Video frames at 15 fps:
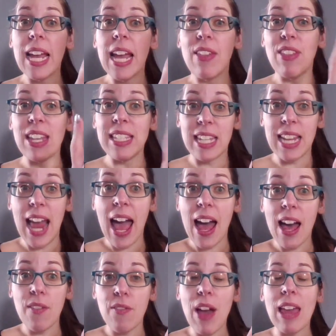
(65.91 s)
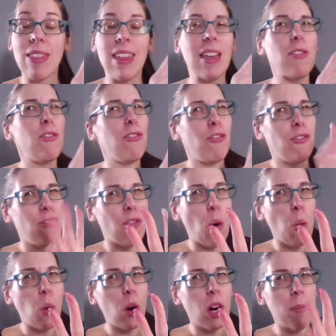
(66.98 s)
They did have, I think,
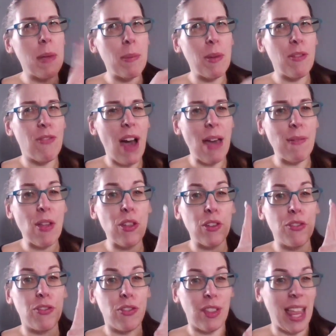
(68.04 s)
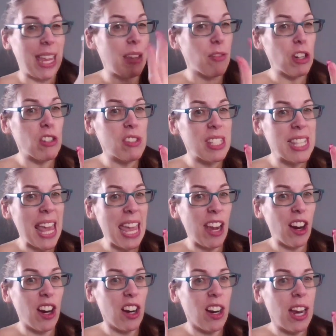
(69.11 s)
4, maybe 5 other flavors
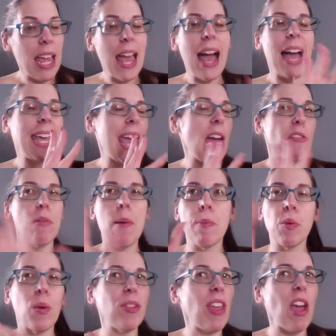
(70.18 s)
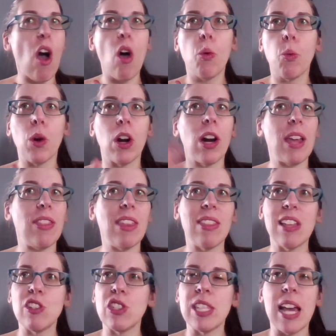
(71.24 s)
there. I can't remember what they all were. I think they
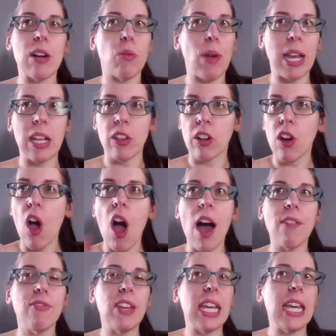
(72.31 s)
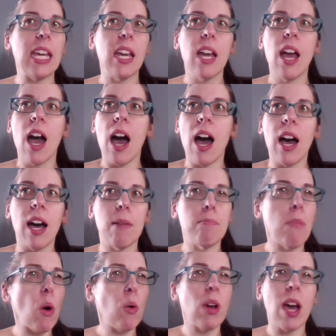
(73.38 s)
just had a regular coffee,
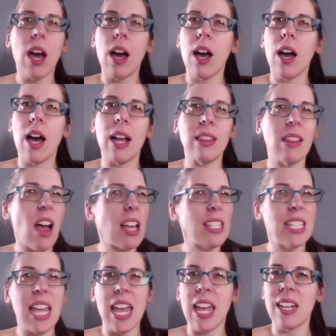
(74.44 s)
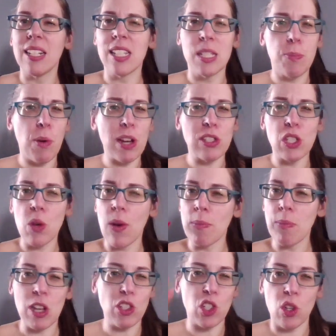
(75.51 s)
mocha, a latte, an espresso. I'm
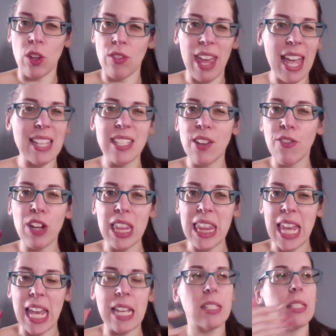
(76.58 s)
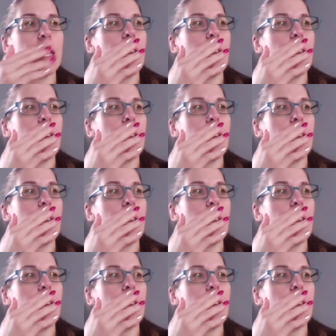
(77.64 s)
not sure. They had different things.